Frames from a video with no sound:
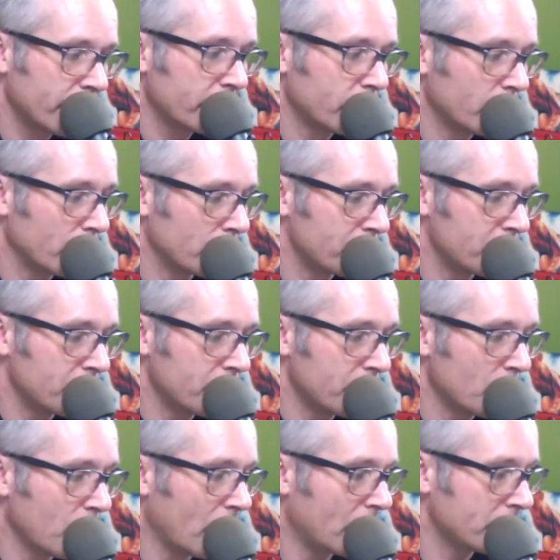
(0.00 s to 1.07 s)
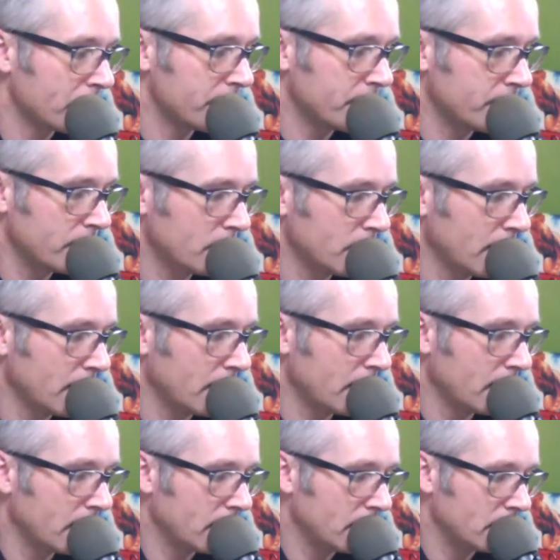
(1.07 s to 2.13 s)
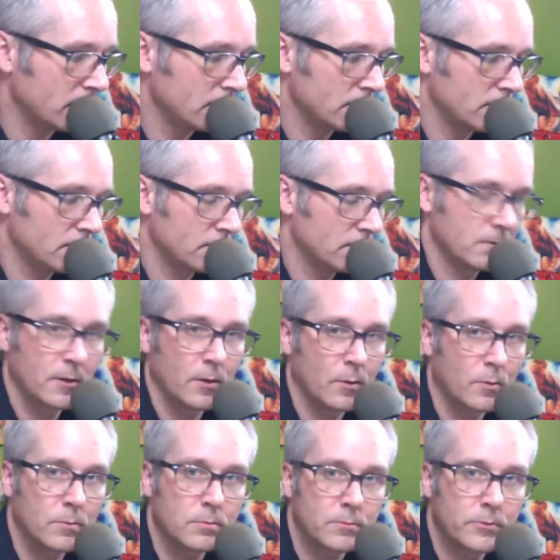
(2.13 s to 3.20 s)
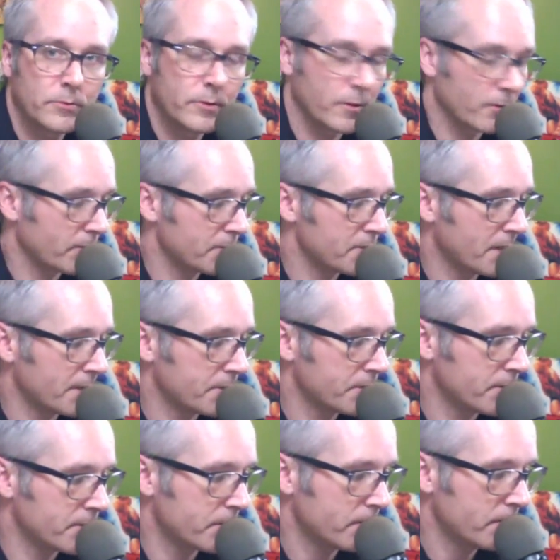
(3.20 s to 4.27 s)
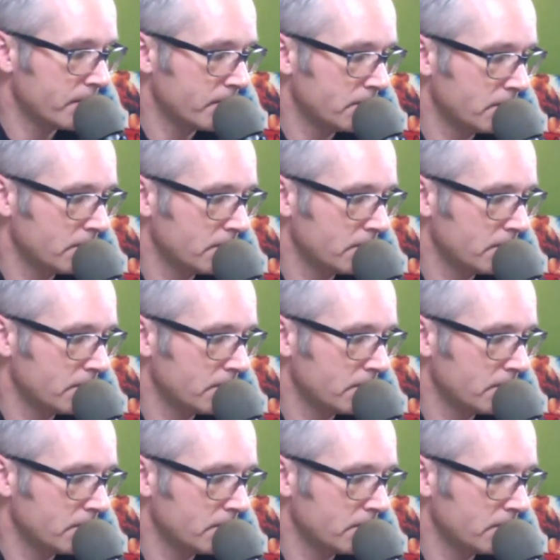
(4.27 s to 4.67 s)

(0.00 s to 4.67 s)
cool so do you want to uh, go to the first section of the show then